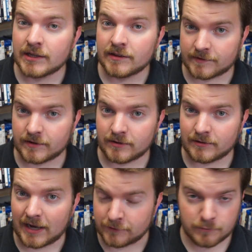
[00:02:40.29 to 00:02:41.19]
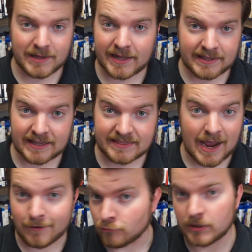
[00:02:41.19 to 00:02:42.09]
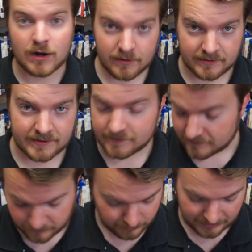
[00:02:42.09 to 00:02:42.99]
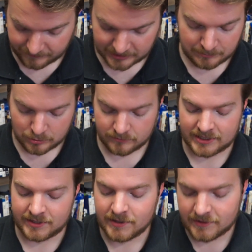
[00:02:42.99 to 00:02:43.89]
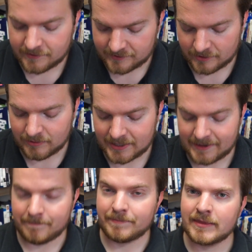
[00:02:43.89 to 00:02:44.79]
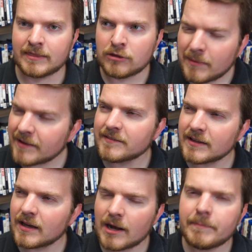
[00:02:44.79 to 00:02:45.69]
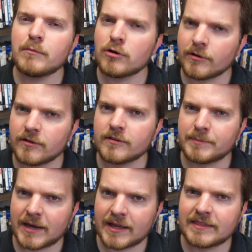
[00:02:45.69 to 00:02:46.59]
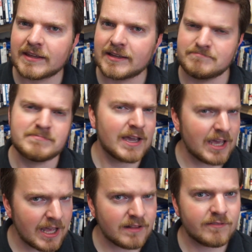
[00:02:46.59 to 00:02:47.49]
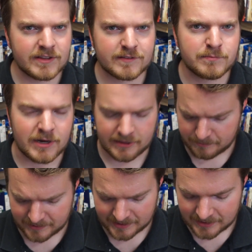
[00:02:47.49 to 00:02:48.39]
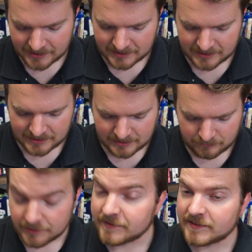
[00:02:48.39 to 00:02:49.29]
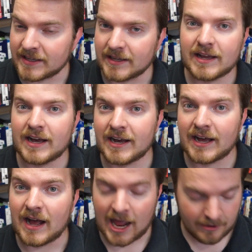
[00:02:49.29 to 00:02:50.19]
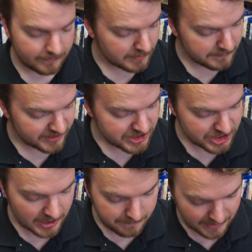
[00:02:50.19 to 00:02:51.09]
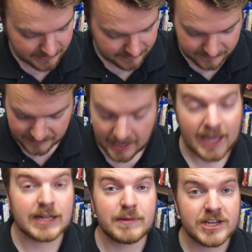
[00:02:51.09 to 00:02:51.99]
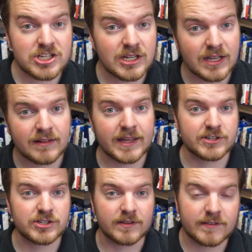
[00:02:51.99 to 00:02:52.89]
So I do plan to get that regardless. It's a great, funny movie. So you might see a couple more of those by the end of this month, but we'll see. I also am finishing up my Disney animation collection.